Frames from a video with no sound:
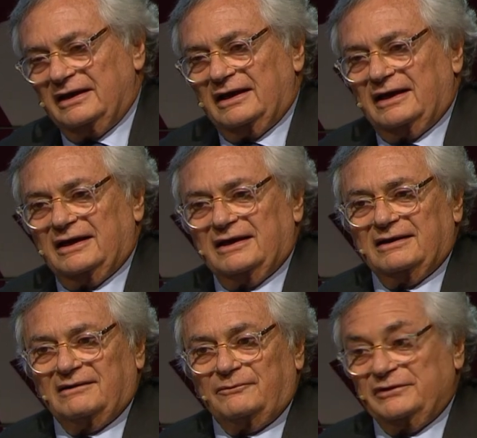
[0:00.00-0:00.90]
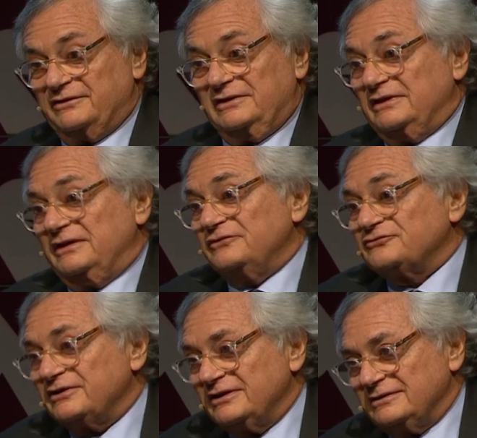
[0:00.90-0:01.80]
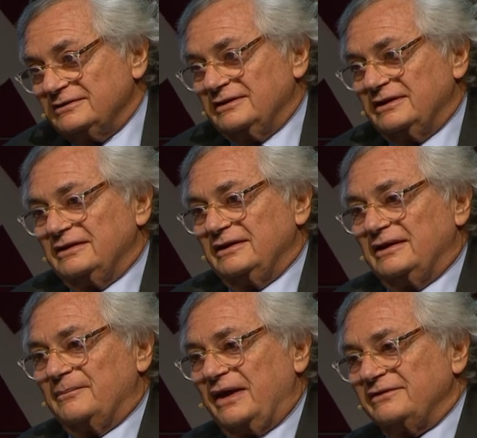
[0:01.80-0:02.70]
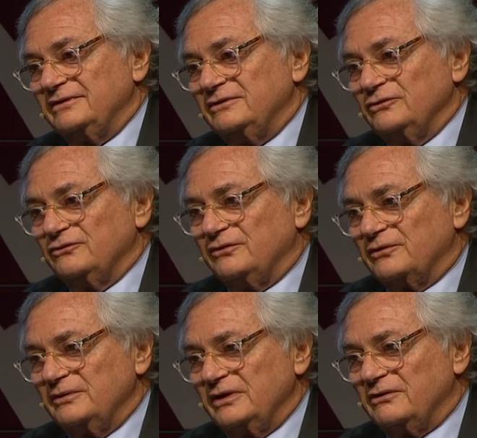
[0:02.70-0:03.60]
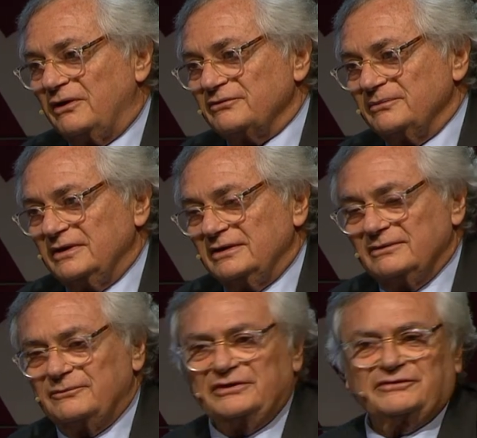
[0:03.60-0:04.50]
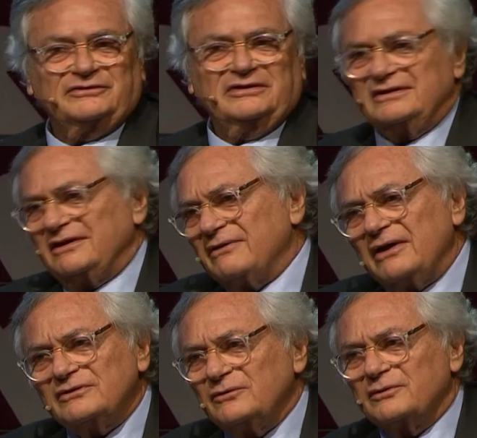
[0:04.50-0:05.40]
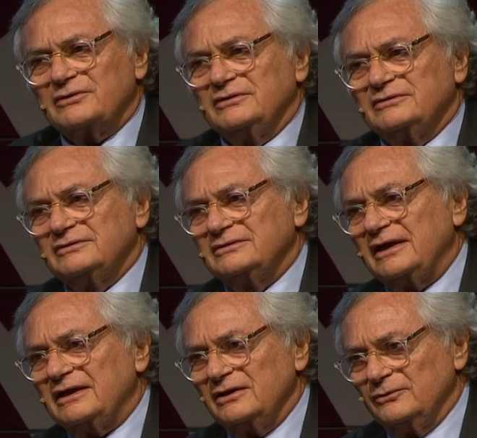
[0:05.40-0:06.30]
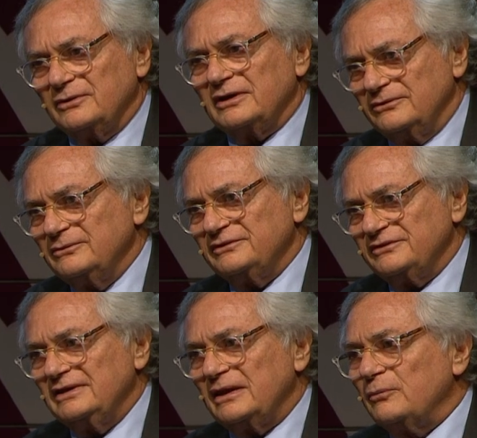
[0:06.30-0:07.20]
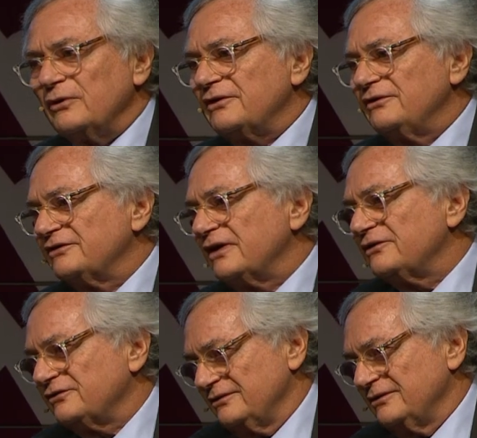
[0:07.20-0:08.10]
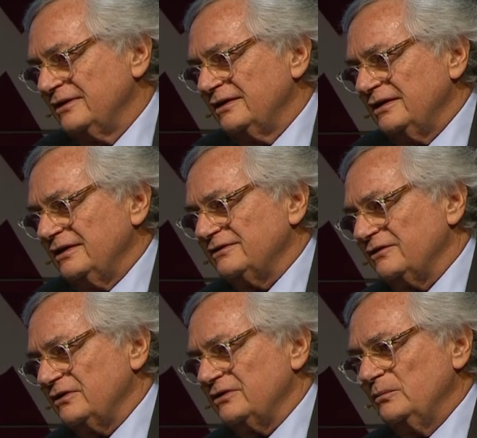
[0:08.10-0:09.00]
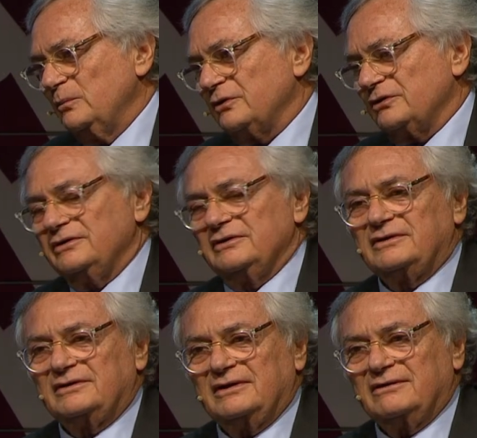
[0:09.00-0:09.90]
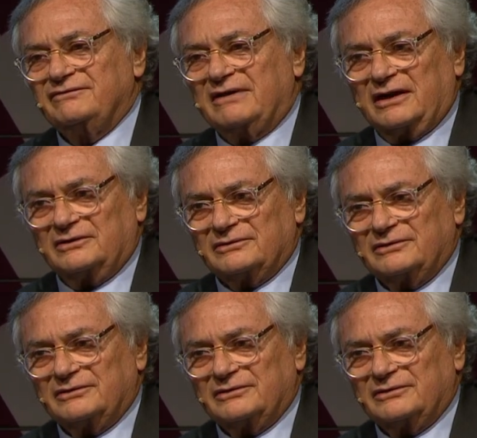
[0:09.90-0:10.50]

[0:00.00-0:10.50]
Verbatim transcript: Uh, we see it in Israel and the incapacity to forming government. We see it around the world. Take a look and you will see that polarization is a very important uh, factor.